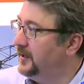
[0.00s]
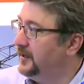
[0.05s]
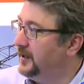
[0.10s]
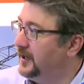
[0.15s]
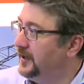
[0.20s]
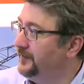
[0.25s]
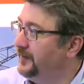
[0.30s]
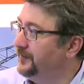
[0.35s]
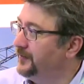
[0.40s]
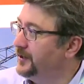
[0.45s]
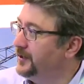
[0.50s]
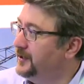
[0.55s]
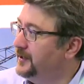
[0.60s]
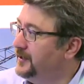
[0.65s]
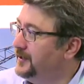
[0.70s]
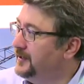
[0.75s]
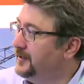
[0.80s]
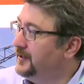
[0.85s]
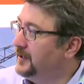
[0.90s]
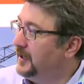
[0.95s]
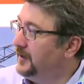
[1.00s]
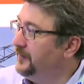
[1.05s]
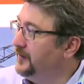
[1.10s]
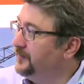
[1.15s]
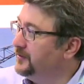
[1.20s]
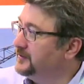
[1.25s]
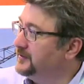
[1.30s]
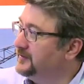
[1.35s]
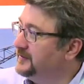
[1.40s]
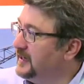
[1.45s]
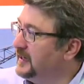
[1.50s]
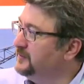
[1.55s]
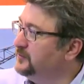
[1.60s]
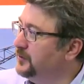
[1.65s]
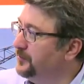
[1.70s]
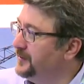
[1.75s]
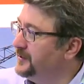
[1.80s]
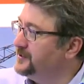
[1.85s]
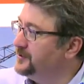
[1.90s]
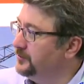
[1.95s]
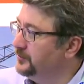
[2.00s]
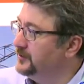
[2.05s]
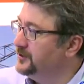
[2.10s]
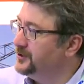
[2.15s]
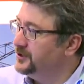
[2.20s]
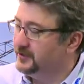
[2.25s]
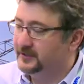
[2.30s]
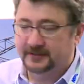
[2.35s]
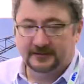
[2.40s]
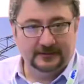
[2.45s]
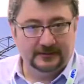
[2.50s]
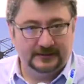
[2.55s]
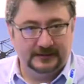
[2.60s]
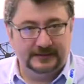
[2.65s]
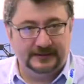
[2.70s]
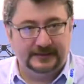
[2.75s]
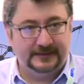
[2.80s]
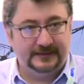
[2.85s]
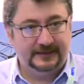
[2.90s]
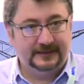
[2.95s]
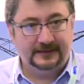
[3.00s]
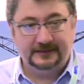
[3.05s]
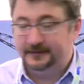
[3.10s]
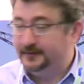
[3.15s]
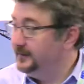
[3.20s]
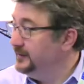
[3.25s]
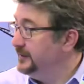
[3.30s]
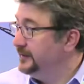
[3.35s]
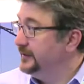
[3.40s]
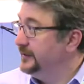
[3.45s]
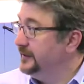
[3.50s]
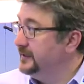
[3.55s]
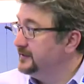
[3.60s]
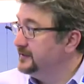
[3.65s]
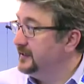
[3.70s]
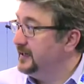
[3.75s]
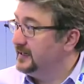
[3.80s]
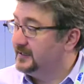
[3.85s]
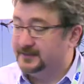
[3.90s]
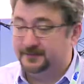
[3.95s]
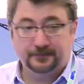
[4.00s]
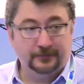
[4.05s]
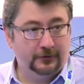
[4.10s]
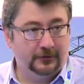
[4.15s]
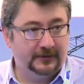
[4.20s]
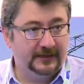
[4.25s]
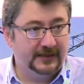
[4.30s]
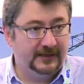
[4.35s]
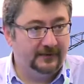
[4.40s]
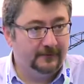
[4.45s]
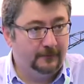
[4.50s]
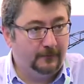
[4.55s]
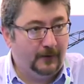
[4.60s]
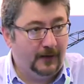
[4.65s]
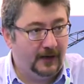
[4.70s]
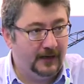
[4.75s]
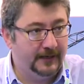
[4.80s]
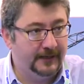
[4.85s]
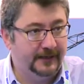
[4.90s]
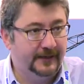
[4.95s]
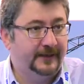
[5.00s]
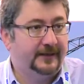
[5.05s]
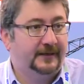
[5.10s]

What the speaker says: However, the time domain solution is exploding. Why?